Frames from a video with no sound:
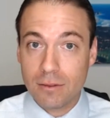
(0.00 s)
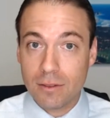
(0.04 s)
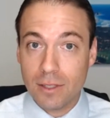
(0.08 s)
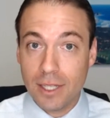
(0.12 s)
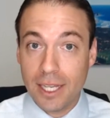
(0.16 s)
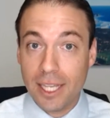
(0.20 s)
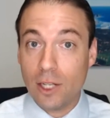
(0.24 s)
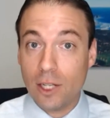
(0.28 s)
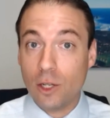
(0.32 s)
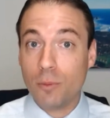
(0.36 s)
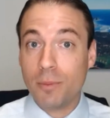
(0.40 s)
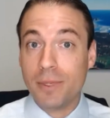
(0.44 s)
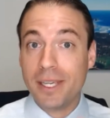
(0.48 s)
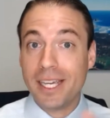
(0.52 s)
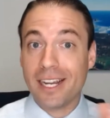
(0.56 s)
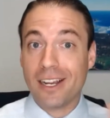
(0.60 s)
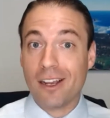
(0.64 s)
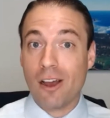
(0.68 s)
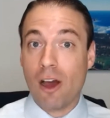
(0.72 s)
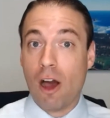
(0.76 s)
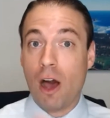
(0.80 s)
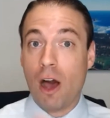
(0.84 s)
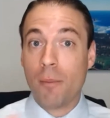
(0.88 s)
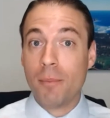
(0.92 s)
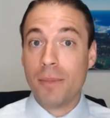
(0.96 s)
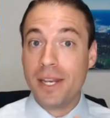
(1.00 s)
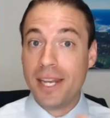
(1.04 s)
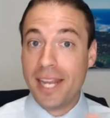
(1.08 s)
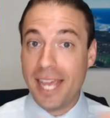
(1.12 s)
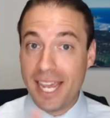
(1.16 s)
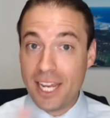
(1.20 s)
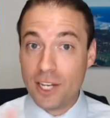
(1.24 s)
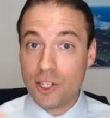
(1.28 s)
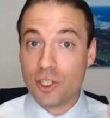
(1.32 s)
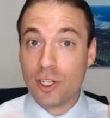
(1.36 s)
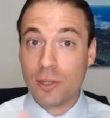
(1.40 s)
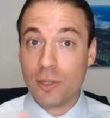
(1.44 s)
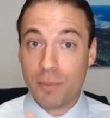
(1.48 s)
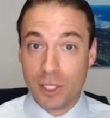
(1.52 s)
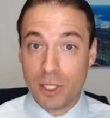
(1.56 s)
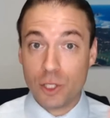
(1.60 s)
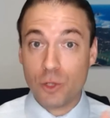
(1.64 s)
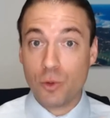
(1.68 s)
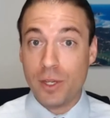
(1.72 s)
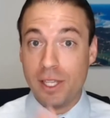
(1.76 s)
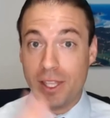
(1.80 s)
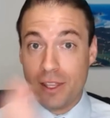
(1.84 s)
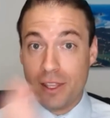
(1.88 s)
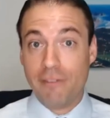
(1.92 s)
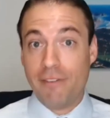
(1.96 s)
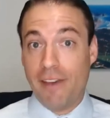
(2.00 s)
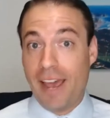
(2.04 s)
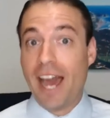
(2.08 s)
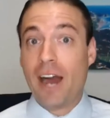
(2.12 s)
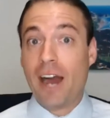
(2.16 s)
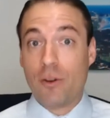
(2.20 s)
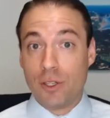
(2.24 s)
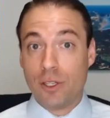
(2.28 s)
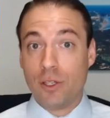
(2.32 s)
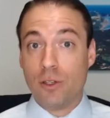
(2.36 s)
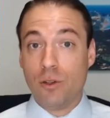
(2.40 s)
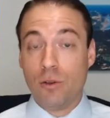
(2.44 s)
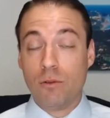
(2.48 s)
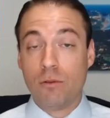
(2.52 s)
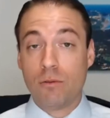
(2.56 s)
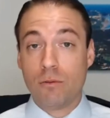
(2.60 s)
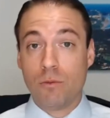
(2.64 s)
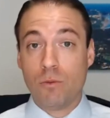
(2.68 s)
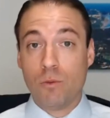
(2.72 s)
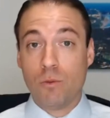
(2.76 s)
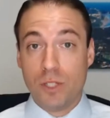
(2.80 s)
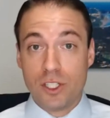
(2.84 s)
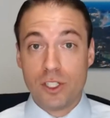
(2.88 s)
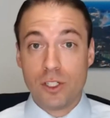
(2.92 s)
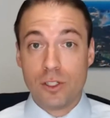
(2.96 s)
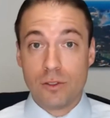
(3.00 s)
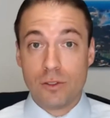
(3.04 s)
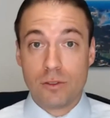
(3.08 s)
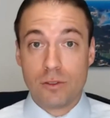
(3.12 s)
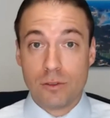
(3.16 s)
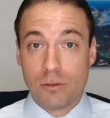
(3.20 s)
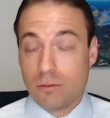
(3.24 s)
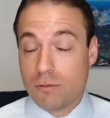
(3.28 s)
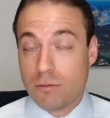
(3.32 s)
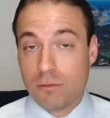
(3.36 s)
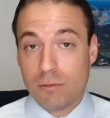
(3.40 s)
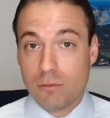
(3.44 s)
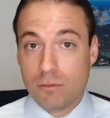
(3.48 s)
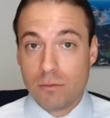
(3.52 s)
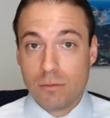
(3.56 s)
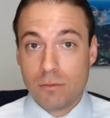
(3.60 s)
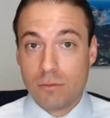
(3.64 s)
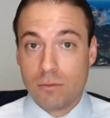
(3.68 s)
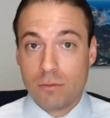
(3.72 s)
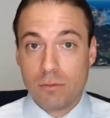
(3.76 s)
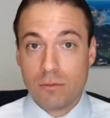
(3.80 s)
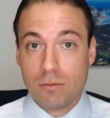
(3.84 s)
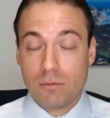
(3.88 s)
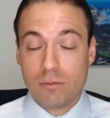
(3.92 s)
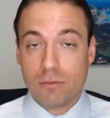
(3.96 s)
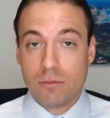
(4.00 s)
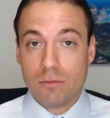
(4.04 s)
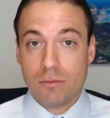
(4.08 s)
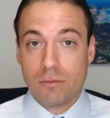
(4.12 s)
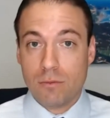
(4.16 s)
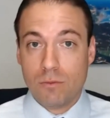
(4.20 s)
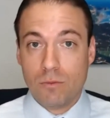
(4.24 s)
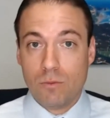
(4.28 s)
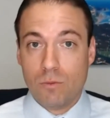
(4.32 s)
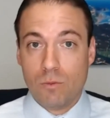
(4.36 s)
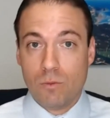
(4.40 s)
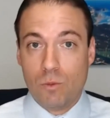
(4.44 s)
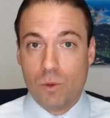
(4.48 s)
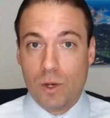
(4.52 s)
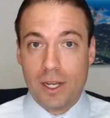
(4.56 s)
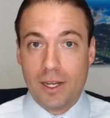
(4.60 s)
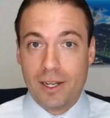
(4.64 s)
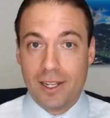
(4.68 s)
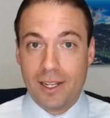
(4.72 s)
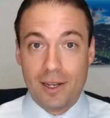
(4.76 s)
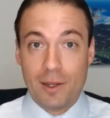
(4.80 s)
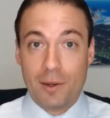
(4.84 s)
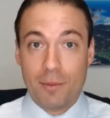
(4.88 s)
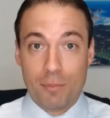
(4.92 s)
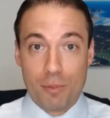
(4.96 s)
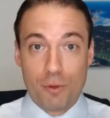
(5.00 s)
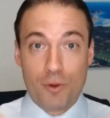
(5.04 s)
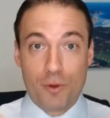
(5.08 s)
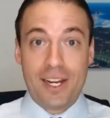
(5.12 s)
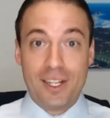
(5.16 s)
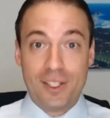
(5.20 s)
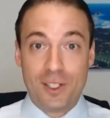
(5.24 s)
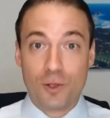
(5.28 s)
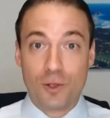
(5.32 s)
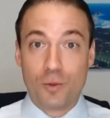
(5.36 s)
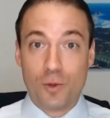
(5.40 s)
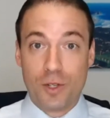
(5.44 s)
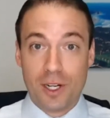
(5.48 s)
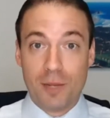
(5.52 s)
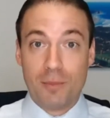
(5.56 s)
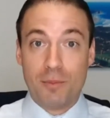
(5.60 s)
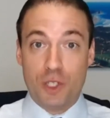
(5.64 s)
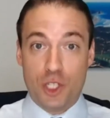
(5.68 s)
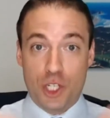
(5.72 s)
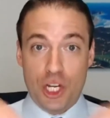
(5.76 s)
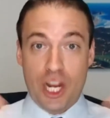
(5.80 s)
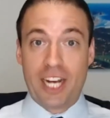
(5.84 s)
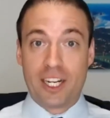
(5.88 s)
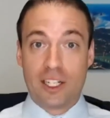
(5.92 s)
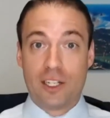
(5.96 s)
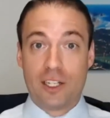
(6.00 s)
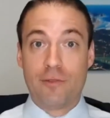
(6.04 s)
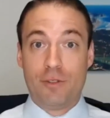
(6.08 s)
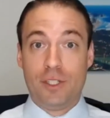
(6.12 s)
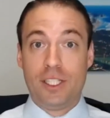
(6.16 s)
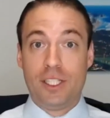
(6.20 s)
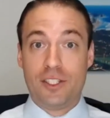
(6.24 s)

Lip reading: It'll be a combination between the value, which is what an appraiser would objectively